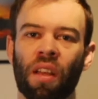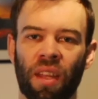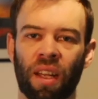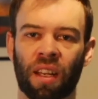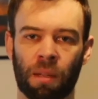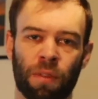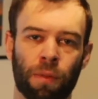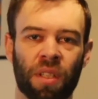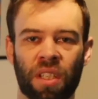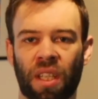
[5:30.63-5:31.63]
that comes from
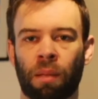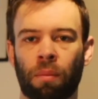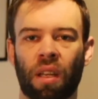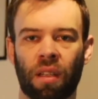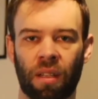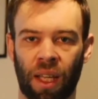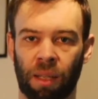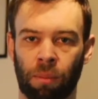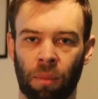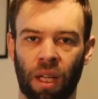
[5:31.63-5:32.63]
the same
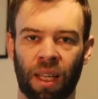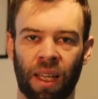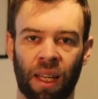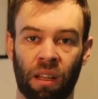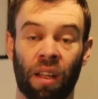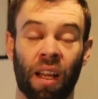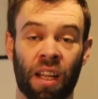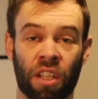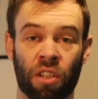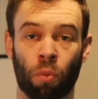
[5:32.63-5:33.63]
name account
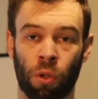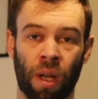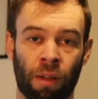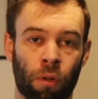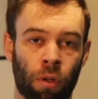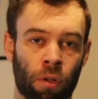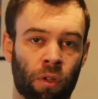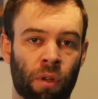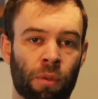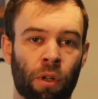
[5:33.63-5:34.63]
as what you have on
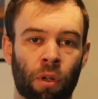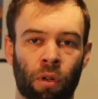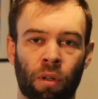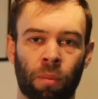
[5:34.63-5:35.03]
the crypto.com